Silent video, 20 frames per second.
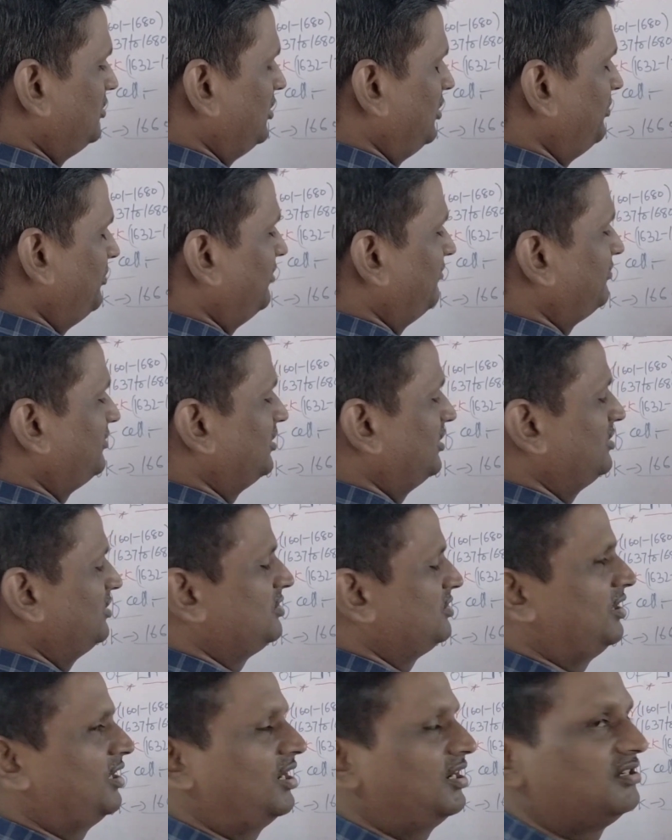So this type
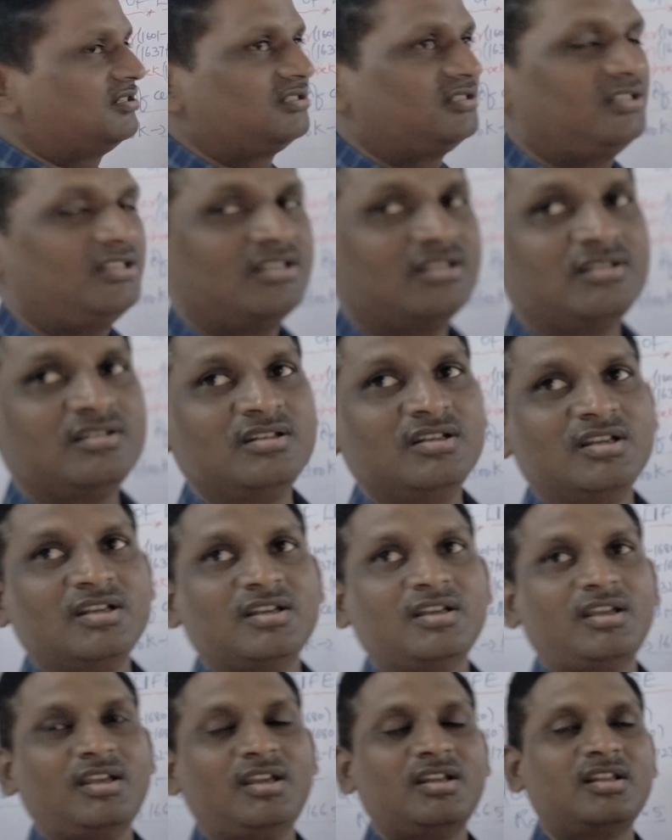of cells he had
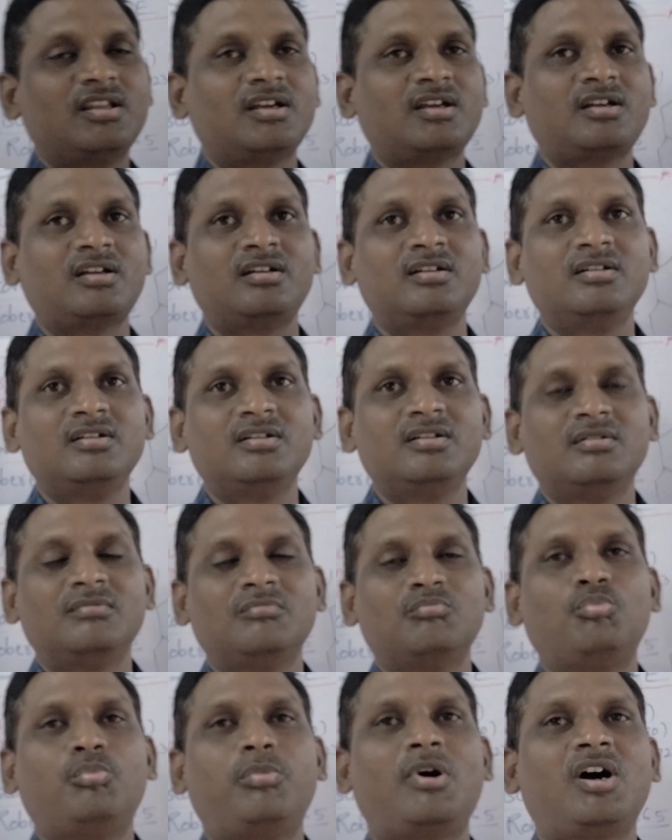seen in the
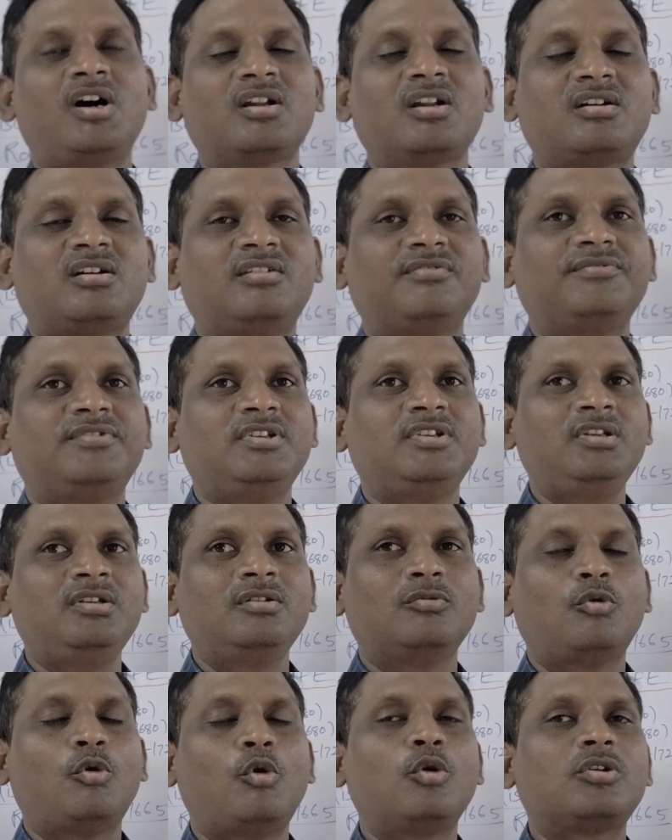bark
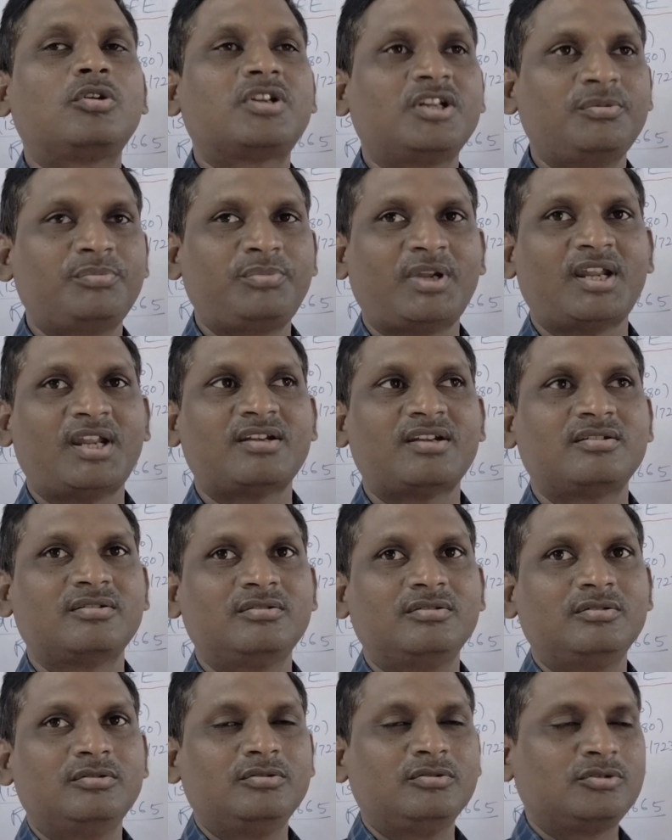of the oak tree
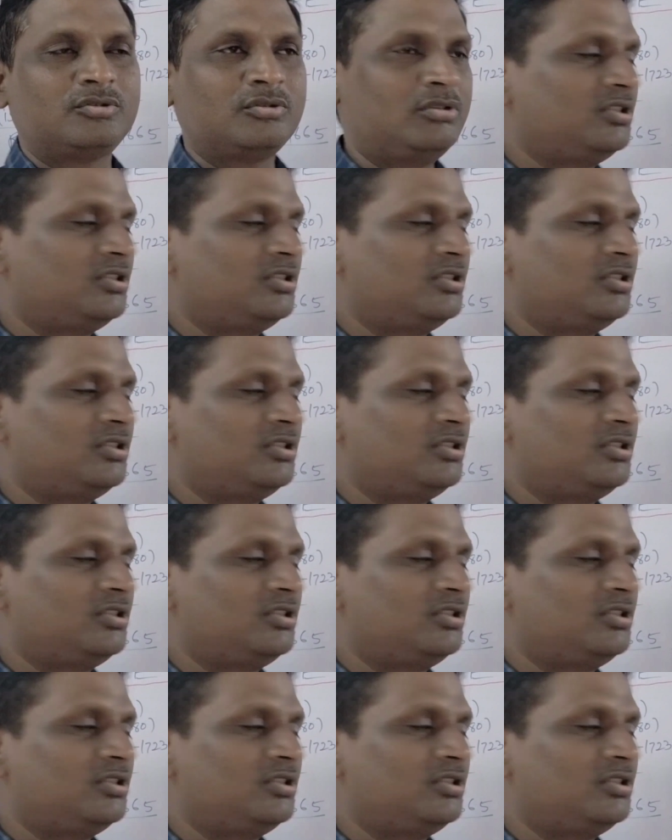plant.